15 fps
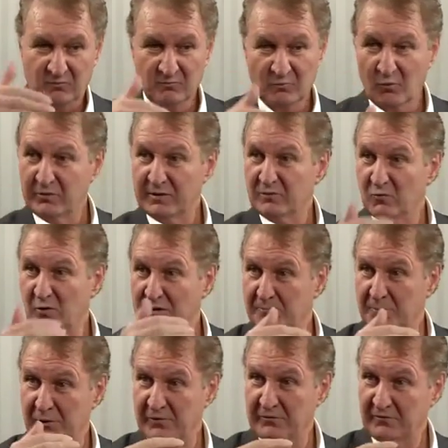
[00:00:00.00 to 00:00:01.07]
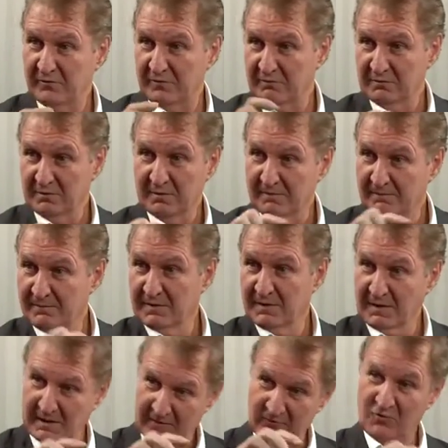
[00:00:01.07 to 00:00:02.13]
more than one person
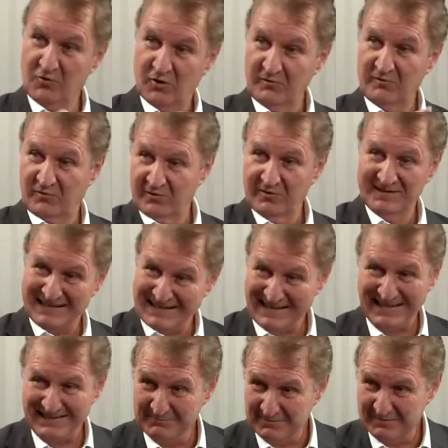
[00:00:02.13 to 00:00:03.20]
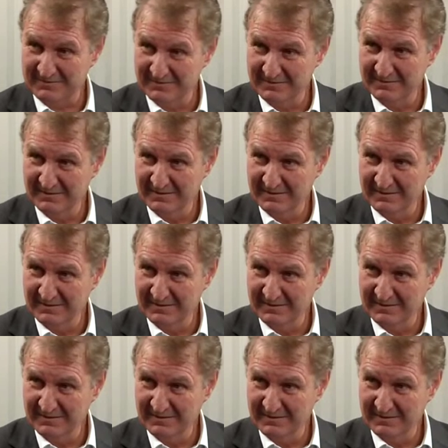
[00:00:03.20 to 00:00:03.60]
has got certain claims.